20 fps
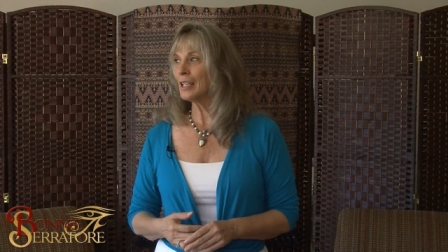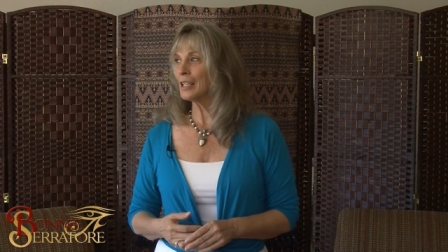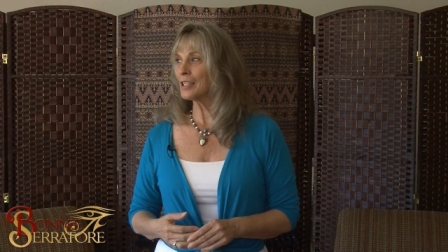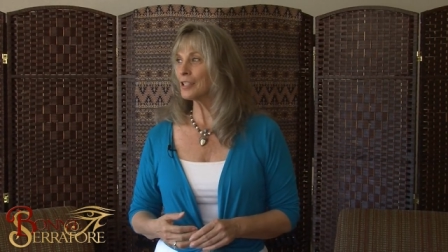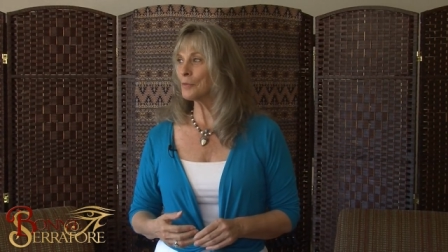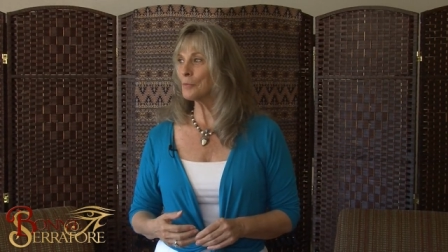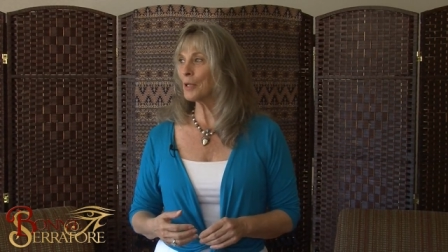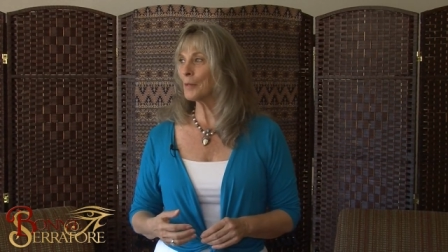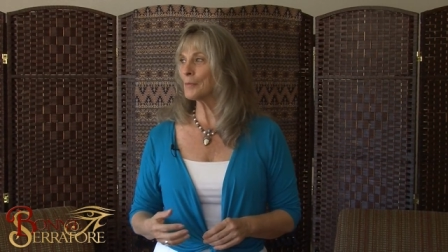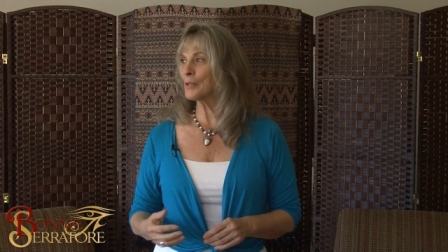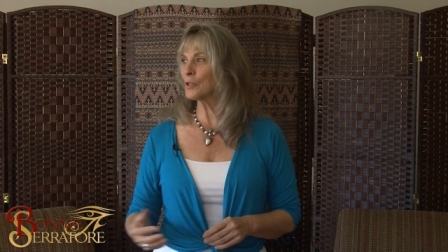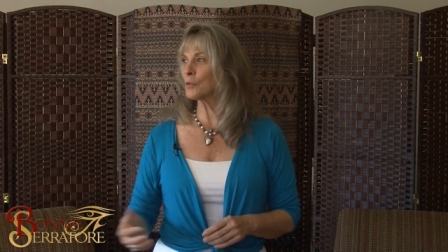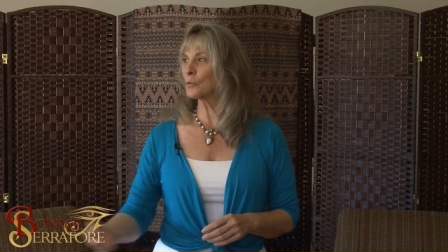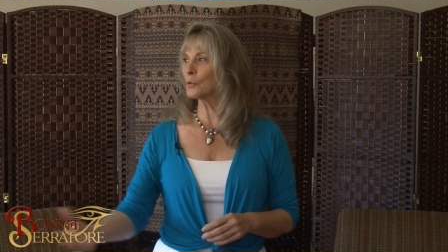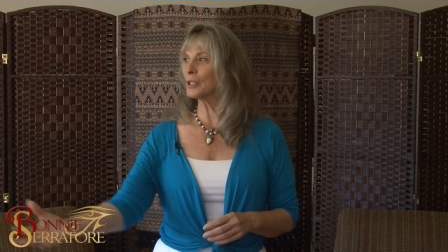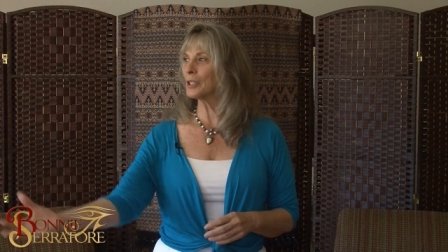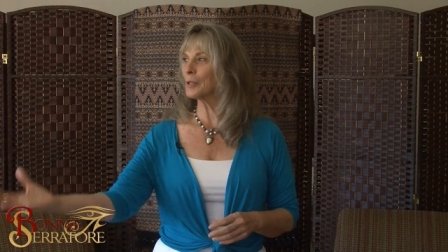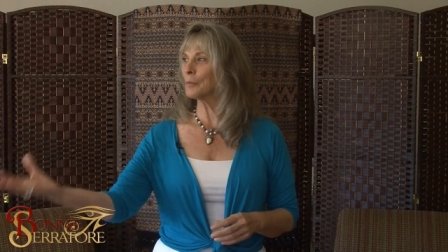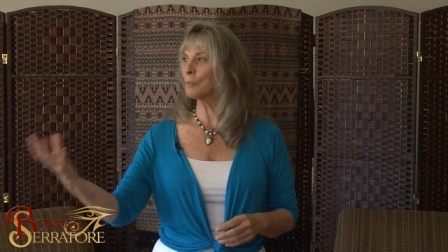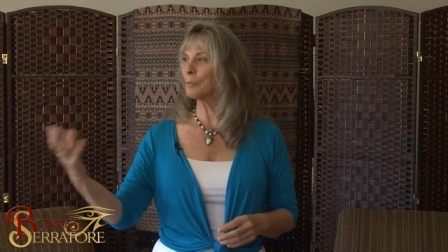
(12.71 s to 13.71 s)
Sometimes it's
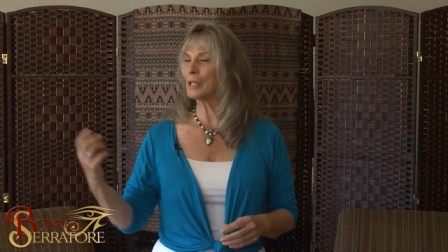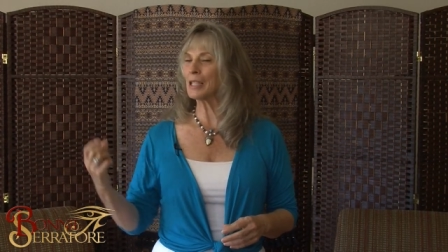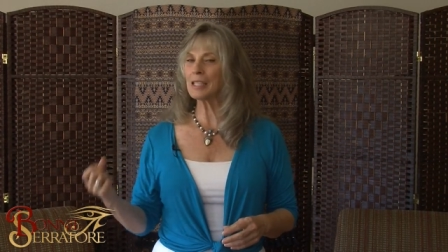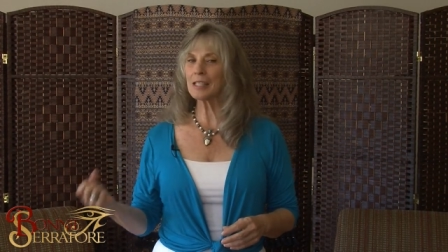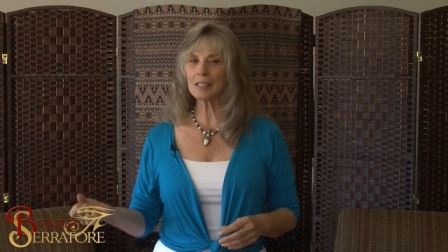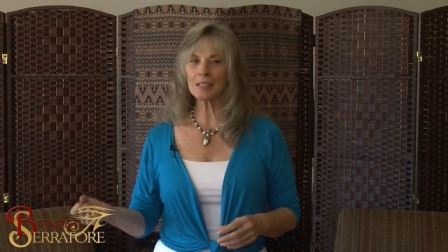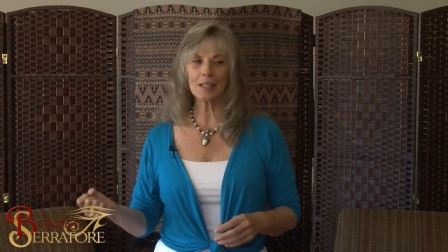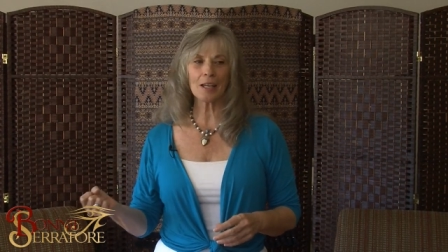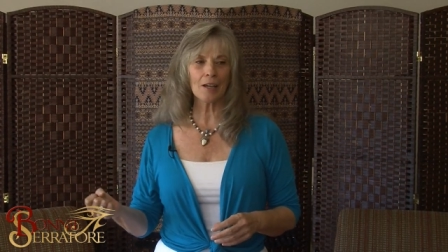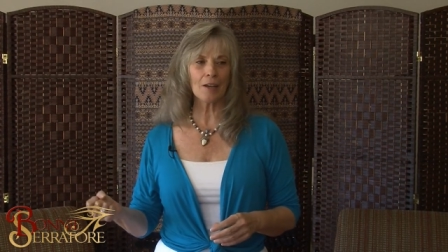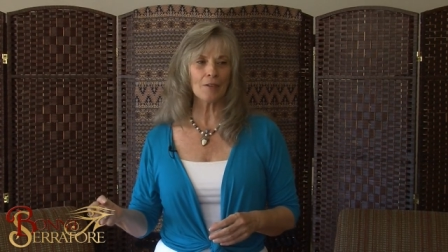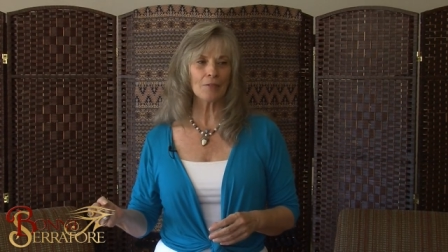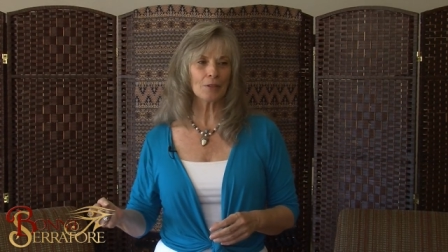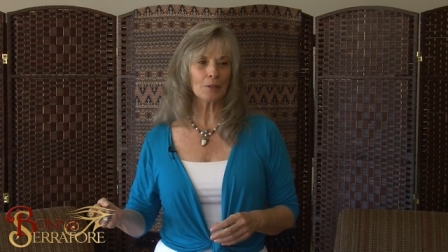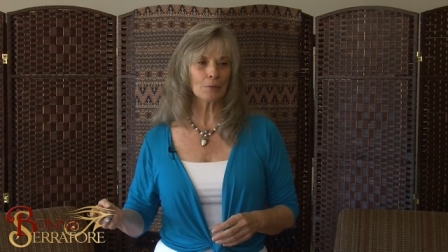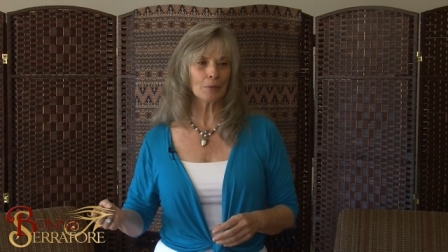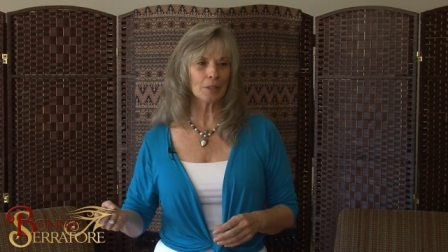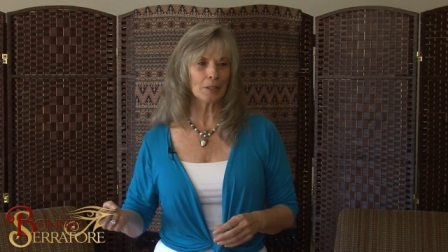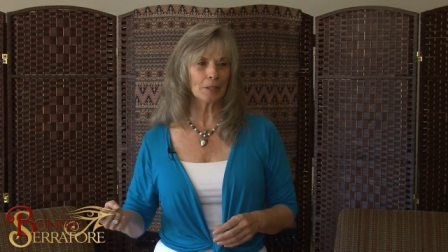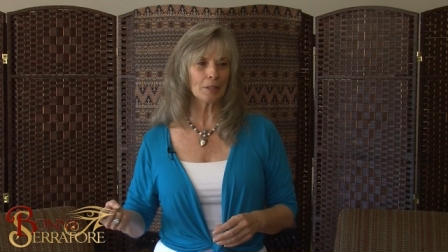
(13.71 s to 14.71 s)
really big stuff that
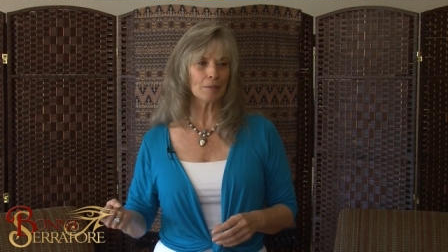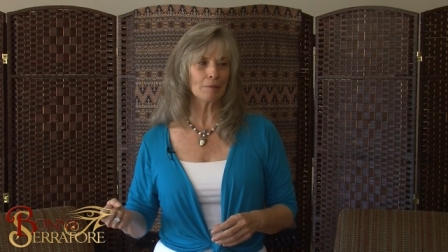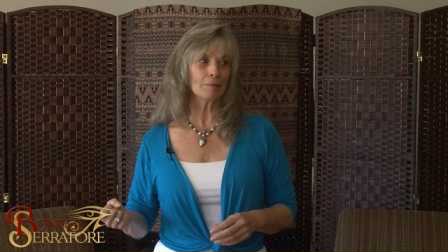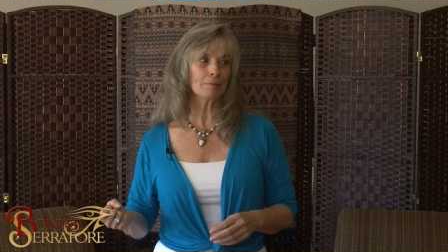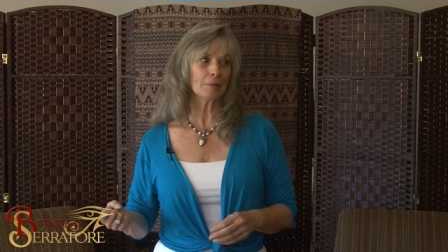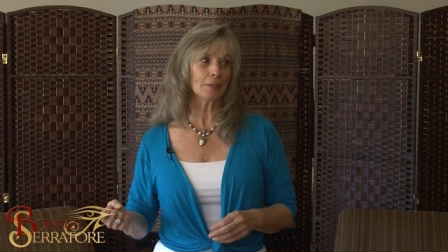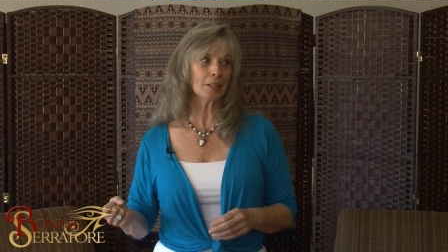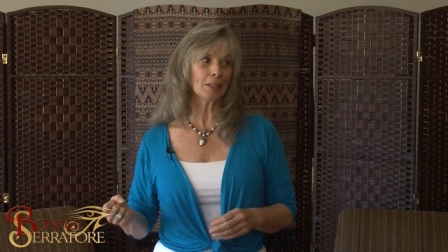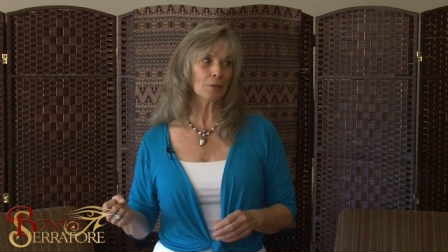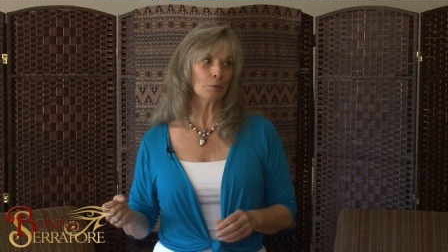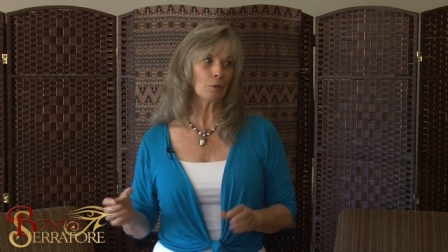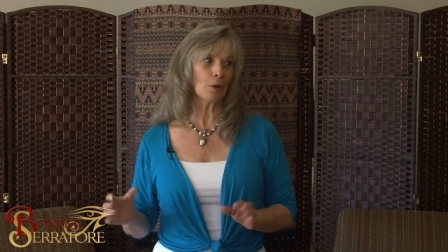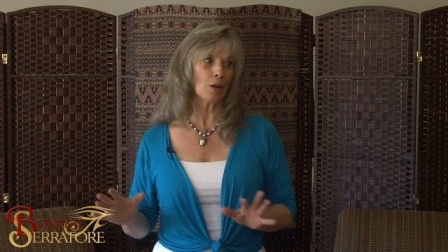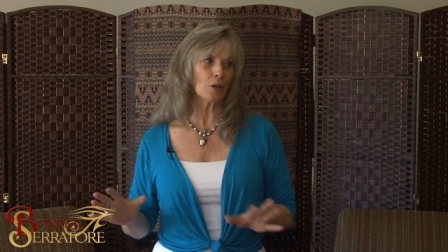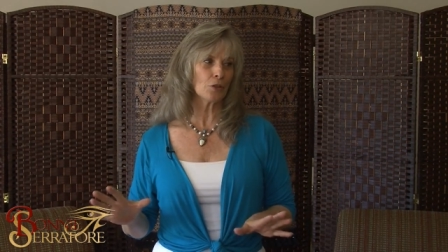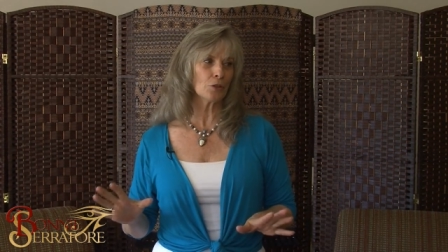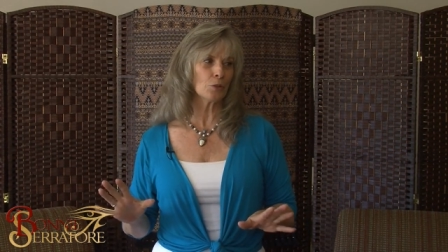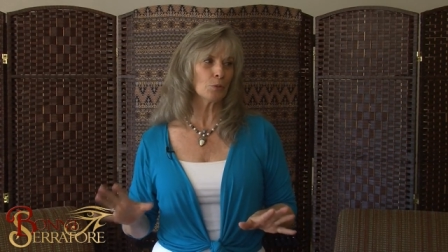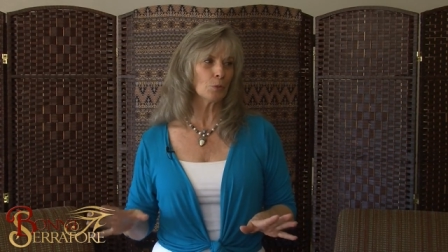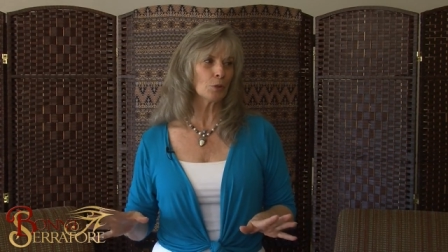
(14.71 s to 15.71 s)
really, really
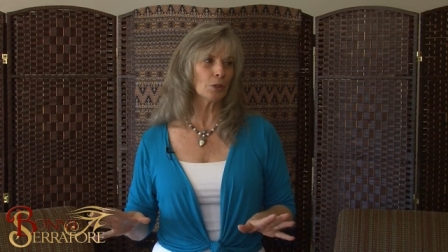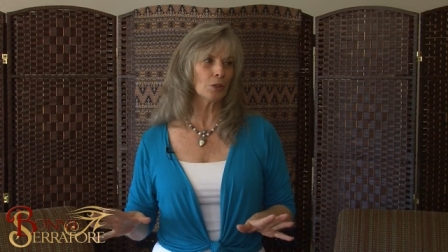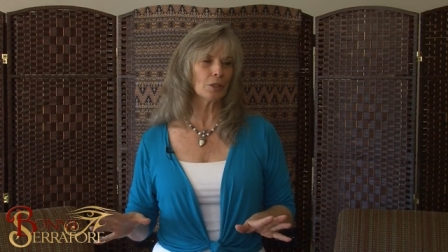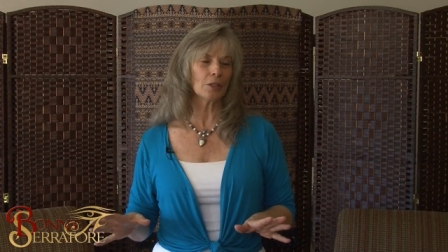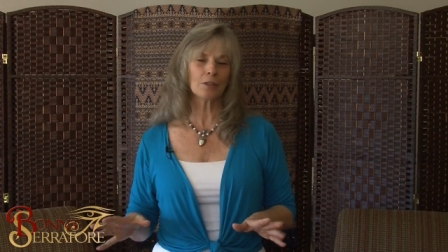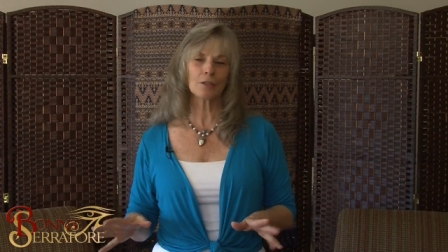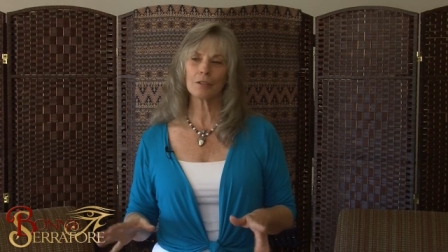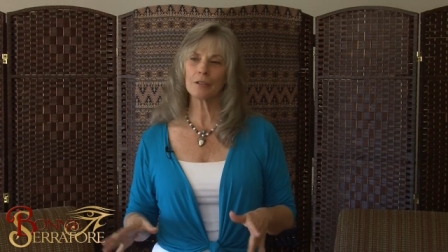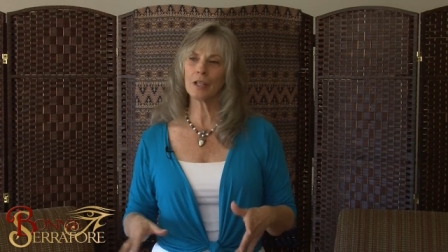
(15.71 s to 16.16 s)
rocks your world.